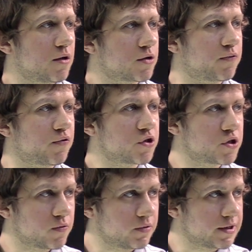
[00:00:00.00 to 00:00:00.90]
So
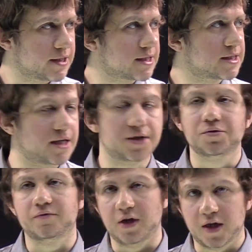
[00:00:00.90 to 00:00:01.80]
first of all, it is a set
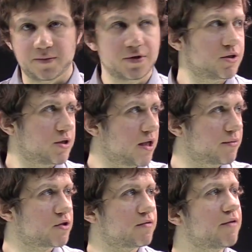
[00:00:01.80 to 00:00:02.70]
of elements
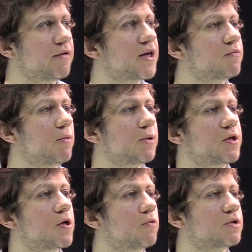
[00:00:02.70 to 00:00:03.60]
of F, and we will
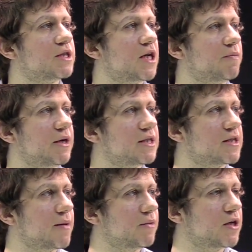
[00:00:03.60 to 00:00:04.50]
denote the set by the
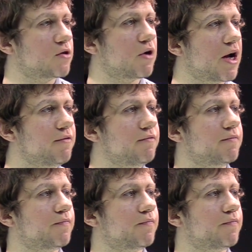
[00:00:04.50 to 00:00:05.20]
same letter F.